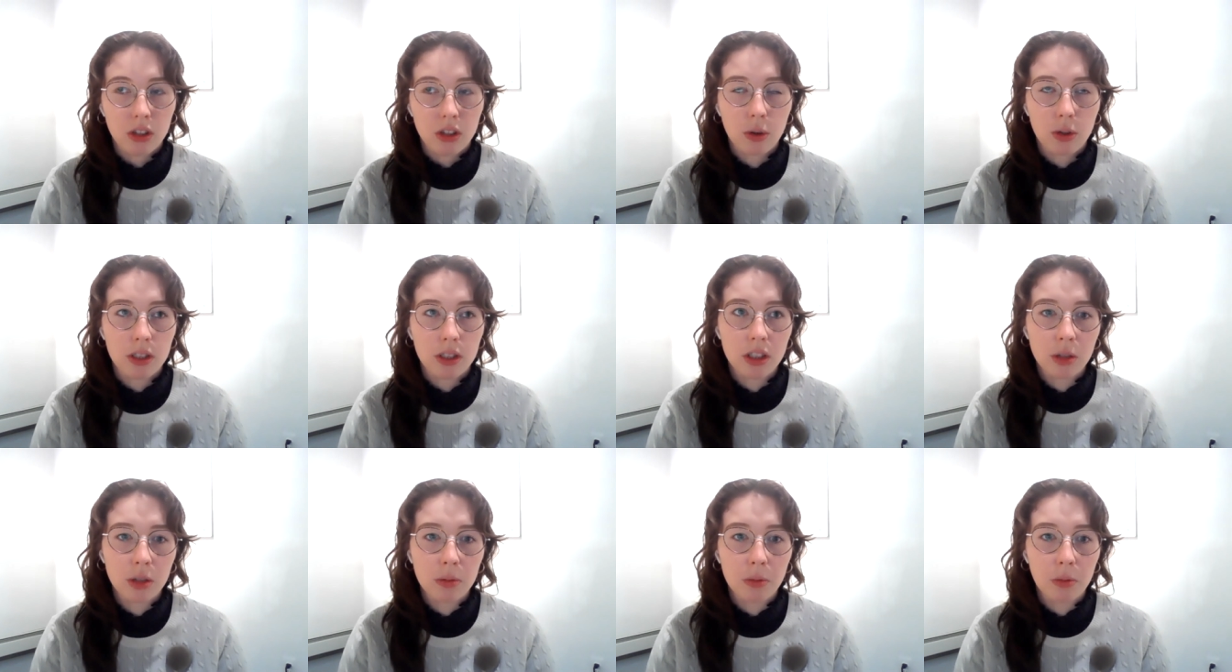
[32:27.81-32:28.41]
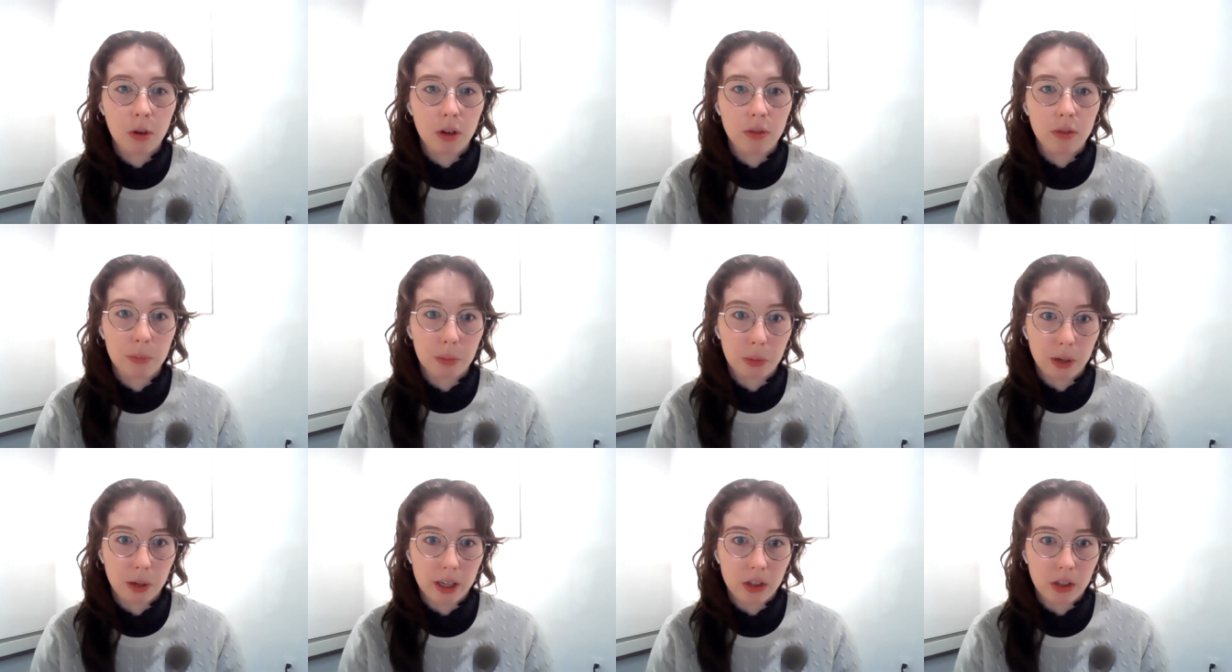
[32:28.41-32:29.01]
So it's a little bit more of a
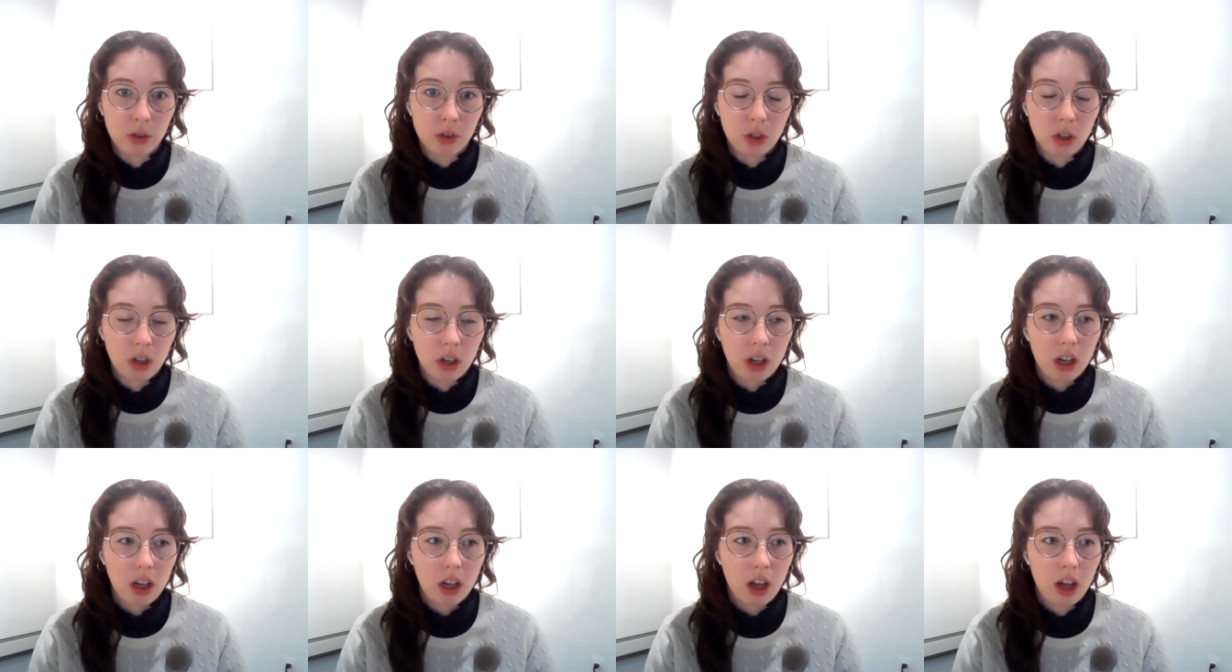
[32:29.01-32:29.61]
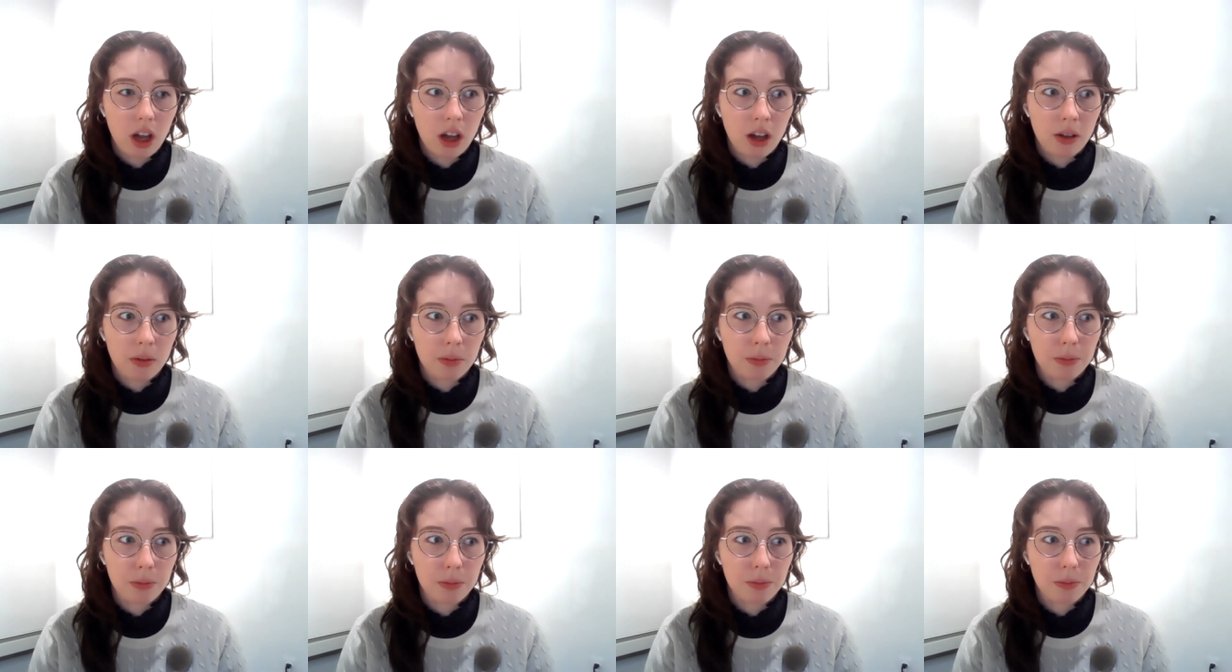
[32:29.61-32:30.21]
bridge.
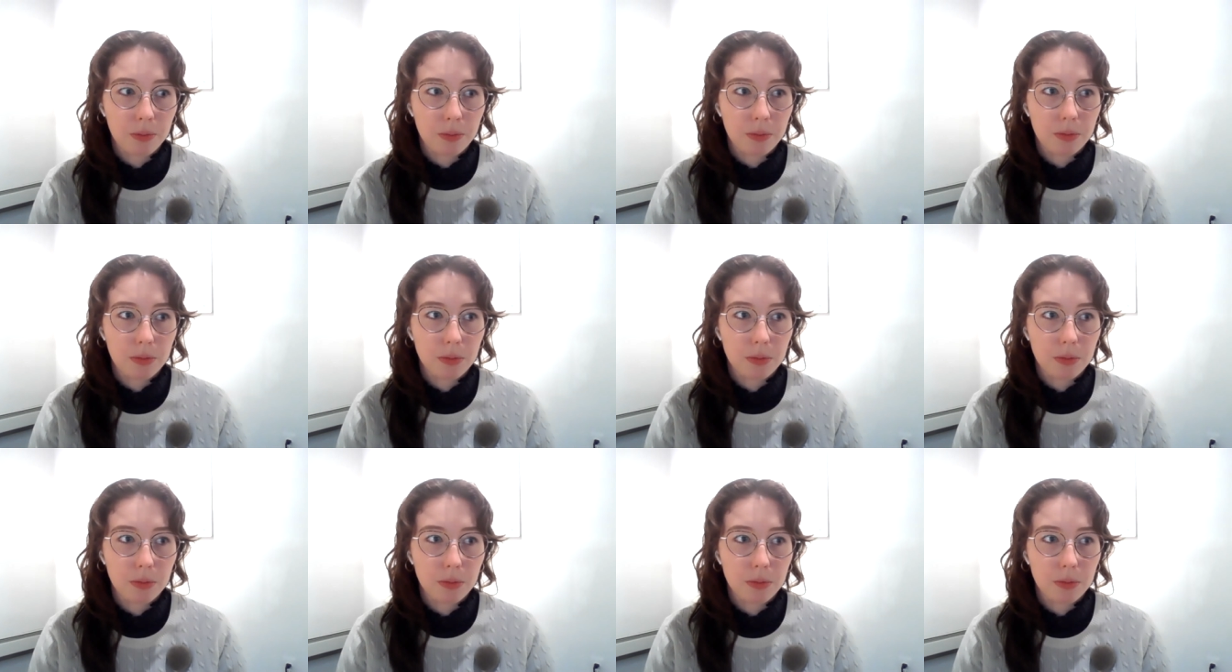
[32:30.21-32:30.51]
Um,